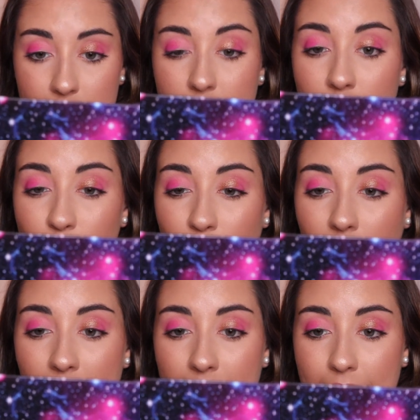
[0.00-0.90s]
did
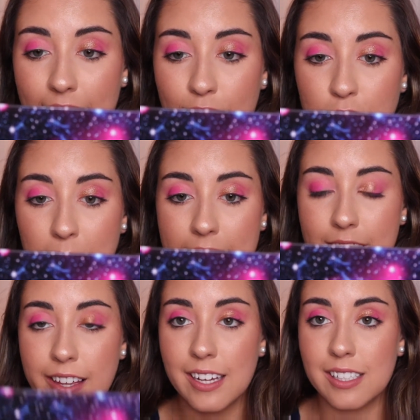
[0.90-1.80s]
not give me
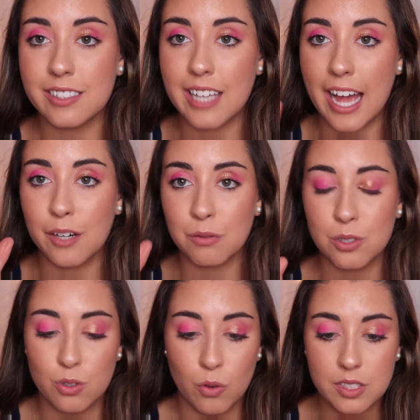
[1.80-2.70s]
the exact
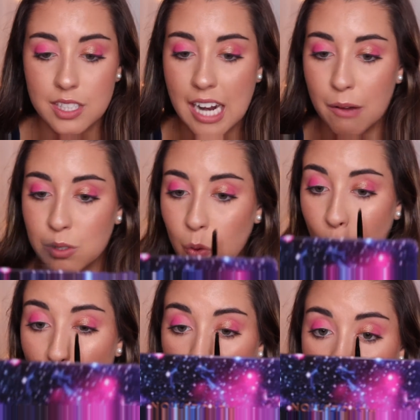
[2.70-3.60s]
results that I was
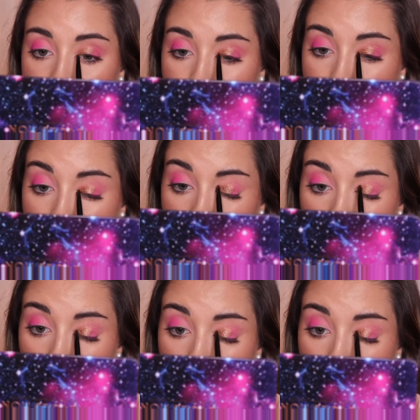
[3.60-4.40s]
wanting.